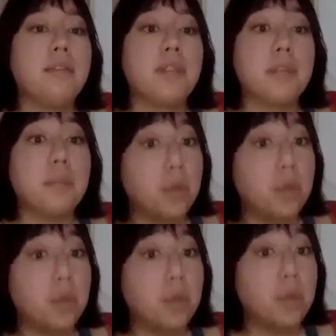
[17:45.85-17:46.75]
For the
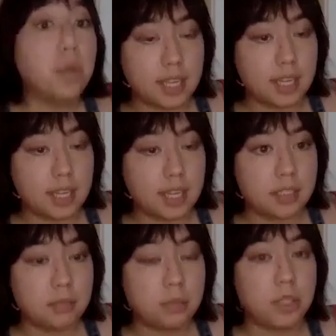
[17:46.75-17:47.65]
mortaring
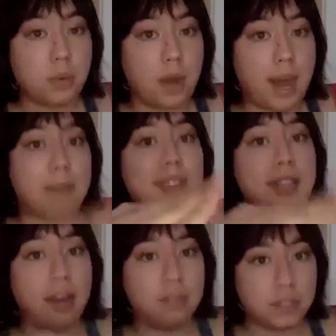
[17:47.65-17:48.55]
process, which is what
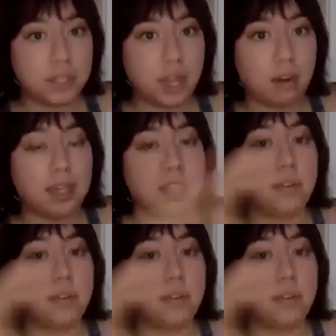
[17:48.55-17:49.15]
happens after scouring,